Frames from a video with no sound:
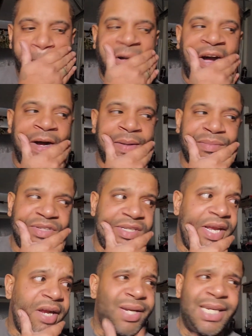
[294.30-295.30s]

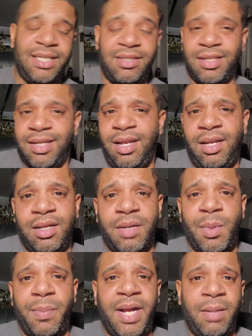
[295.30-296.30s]
Zadarius, again,
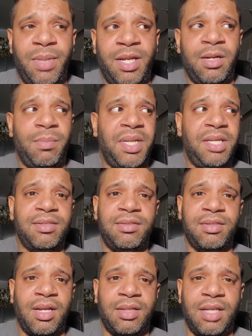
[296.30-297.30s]
coming back being a
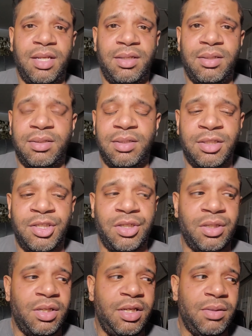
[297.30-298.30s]
beast. I think this
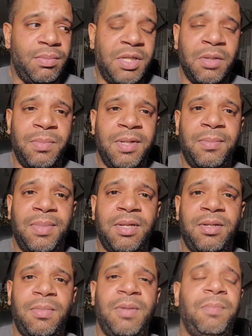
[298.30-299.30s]
year he'll be a
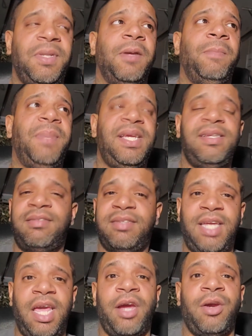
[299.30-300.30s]

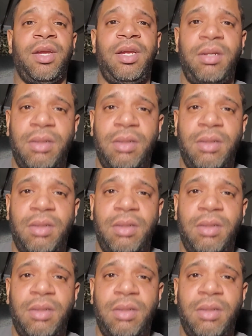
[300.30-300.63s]
beast. Gary,